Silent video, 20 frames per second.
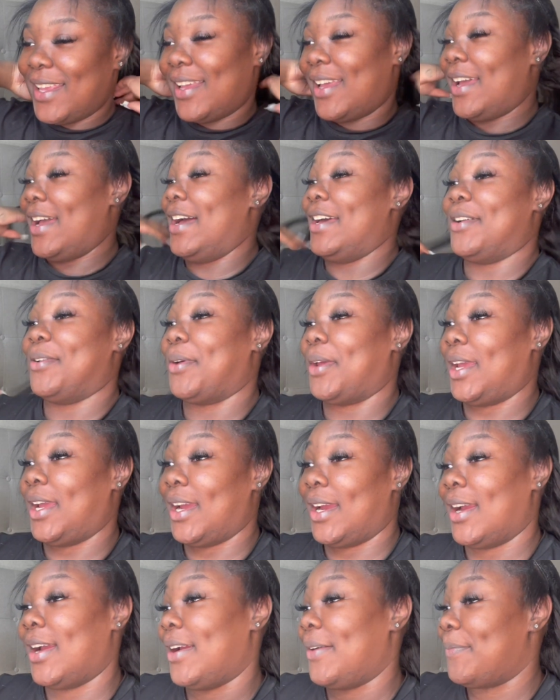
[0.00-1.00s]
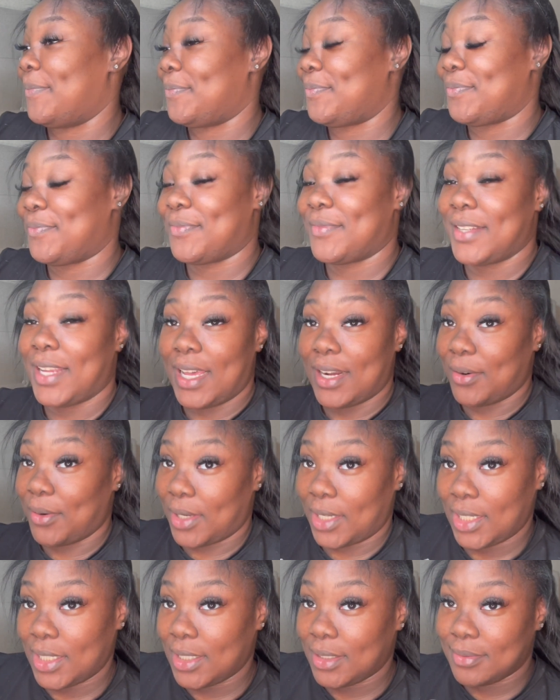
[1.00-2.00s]
I don't care. I don't
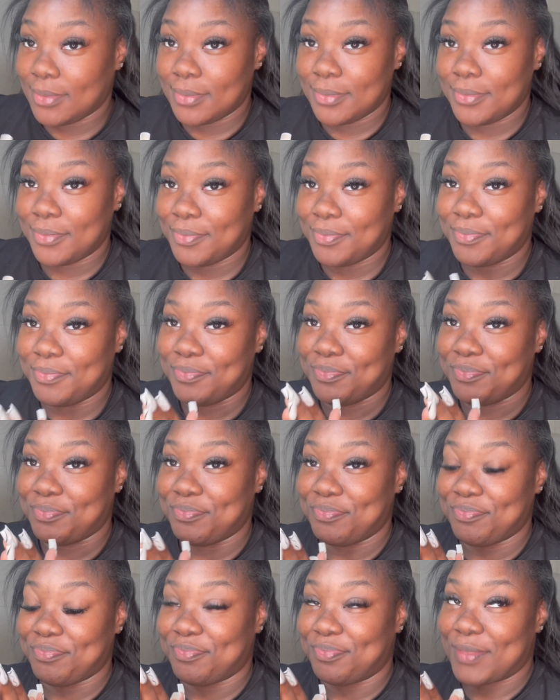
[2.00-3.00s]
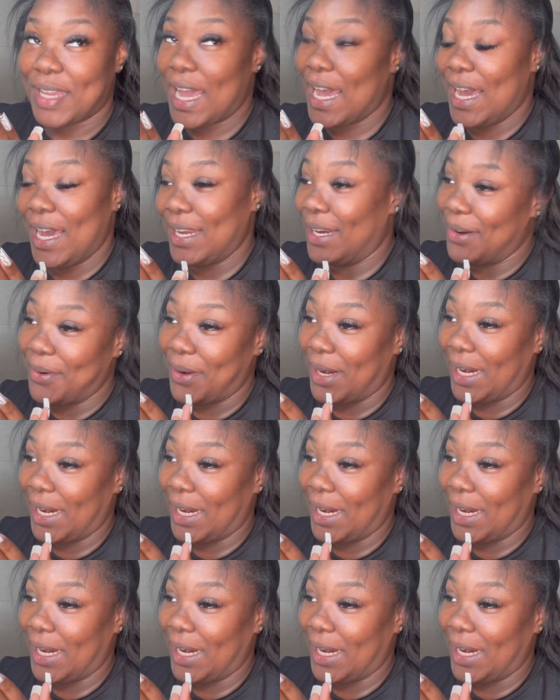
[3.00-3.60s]
care. I don't